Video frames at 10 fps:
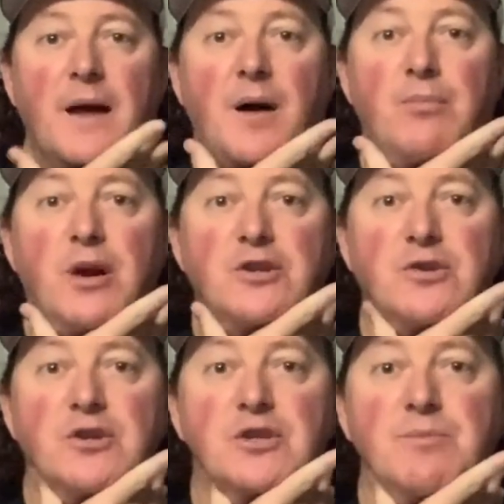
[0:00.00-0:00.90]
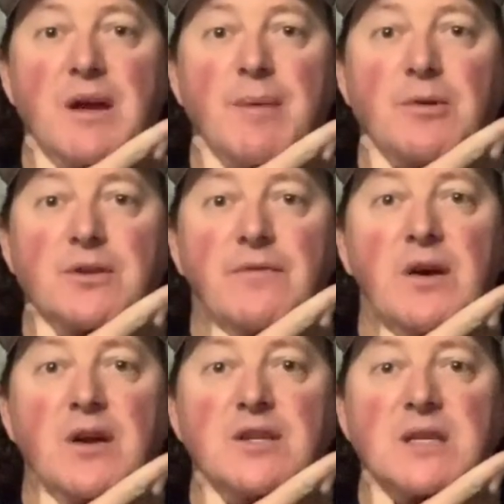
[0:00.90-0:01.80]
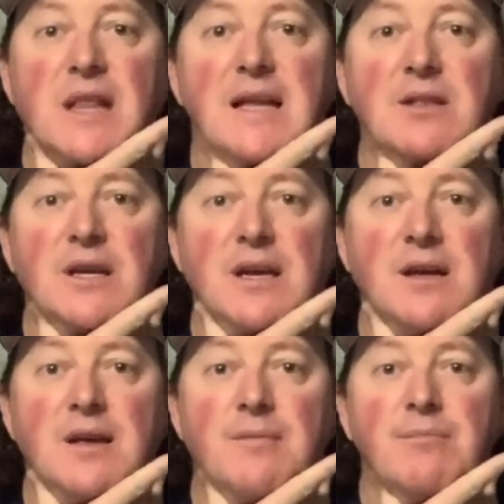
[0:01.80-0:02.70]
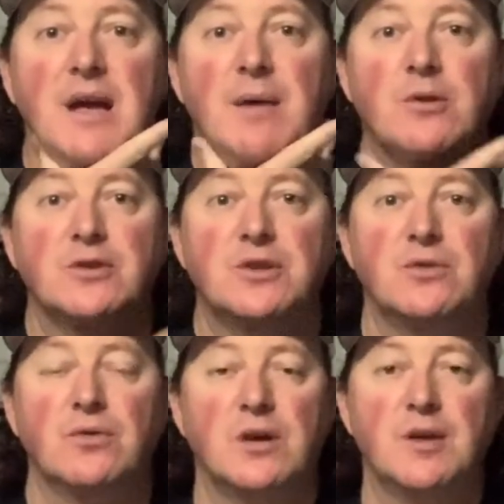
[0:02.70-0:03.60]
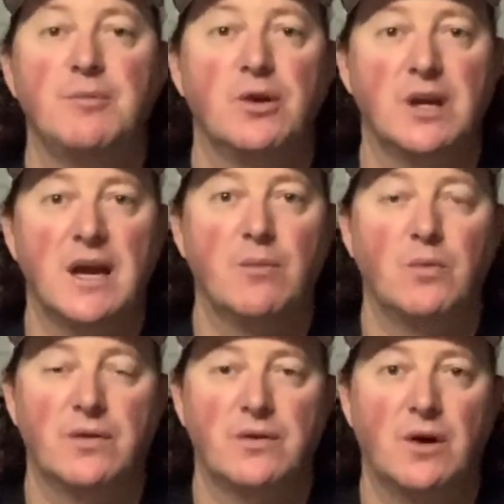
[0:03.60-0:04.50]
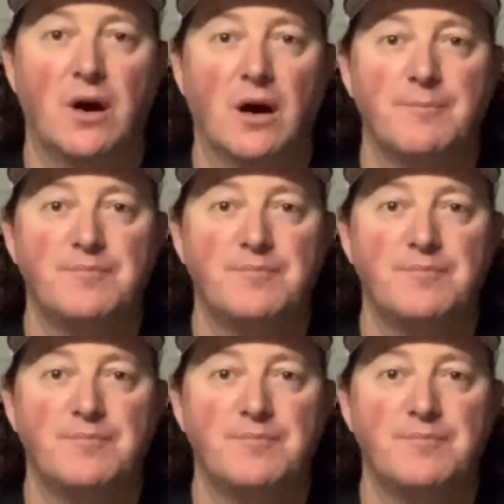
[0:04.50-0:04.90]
pressure just to be able to very slightly be able to communicate with the dog.